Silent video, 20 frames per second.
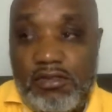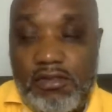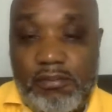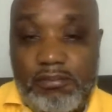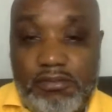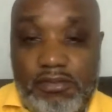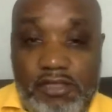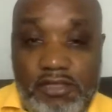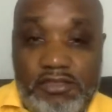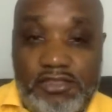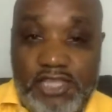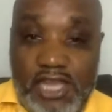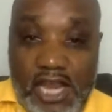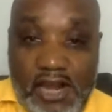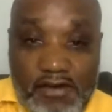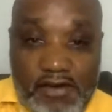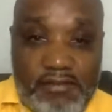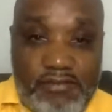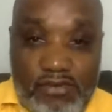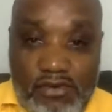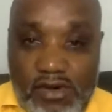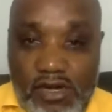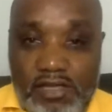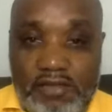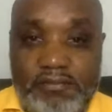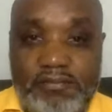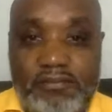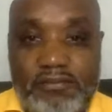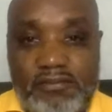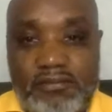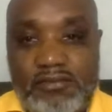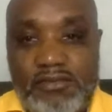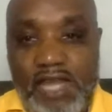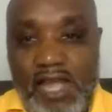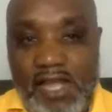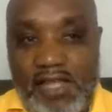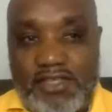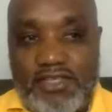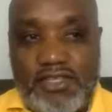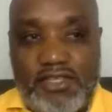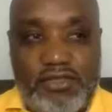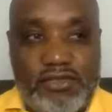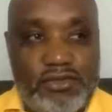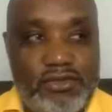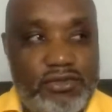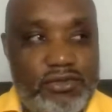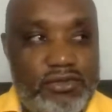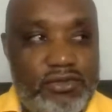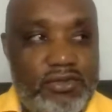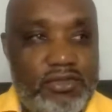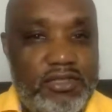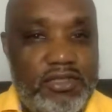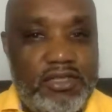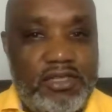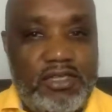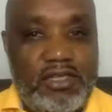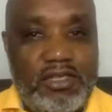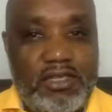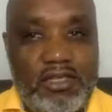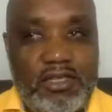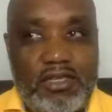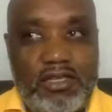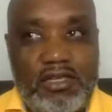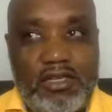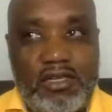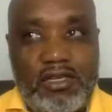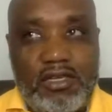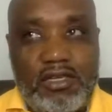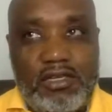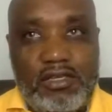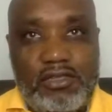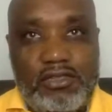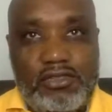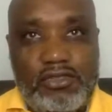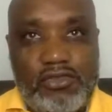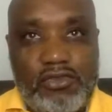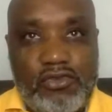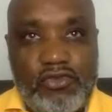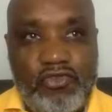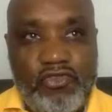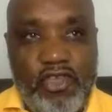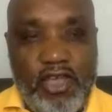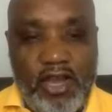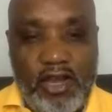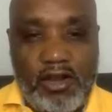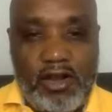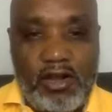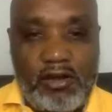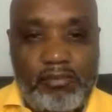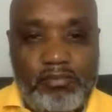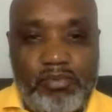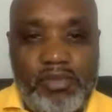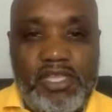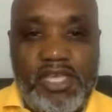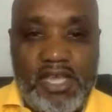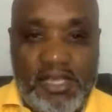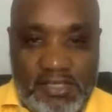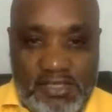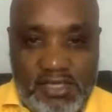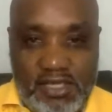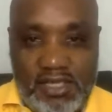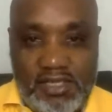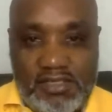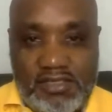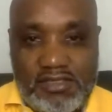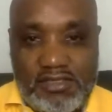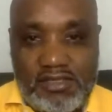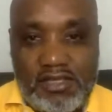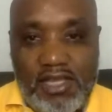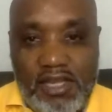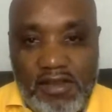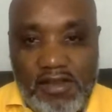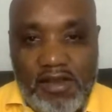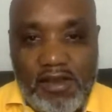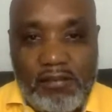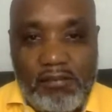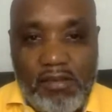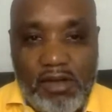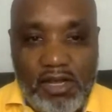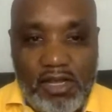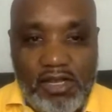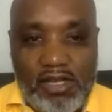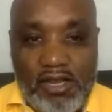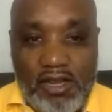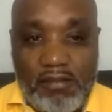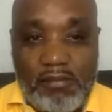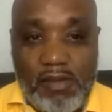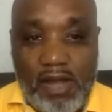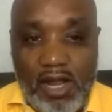the, the dairy board has to do their PSAs in their in their